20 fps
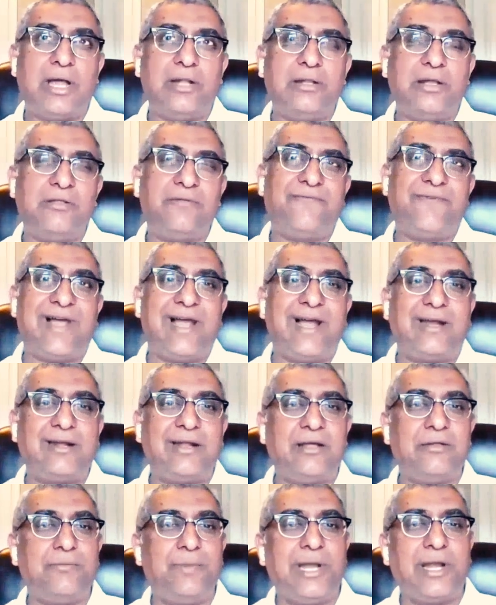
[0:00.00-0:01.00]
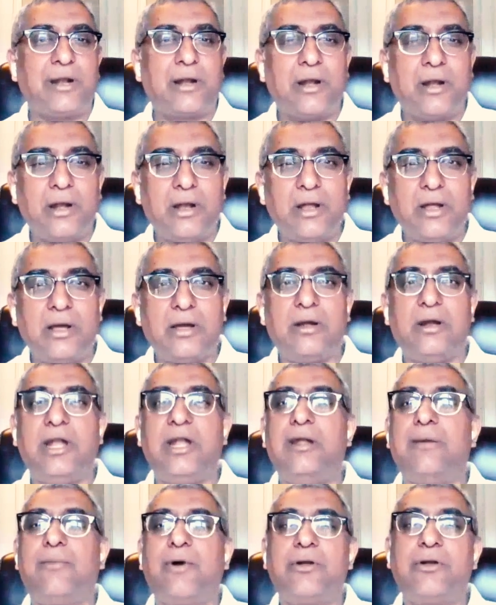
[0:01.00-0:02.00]
This fact has been clearly
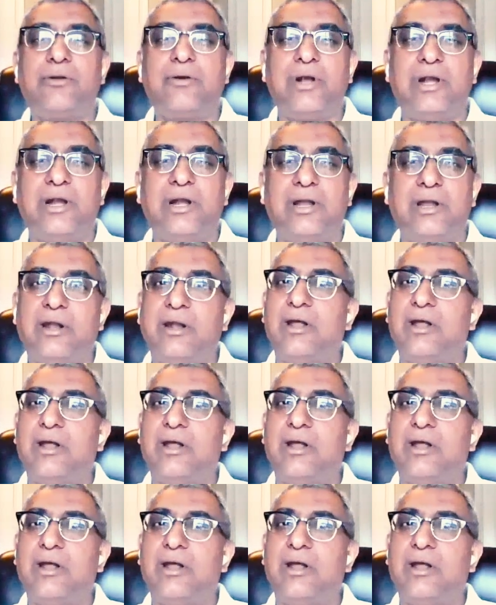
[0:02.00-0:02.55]
demonstrated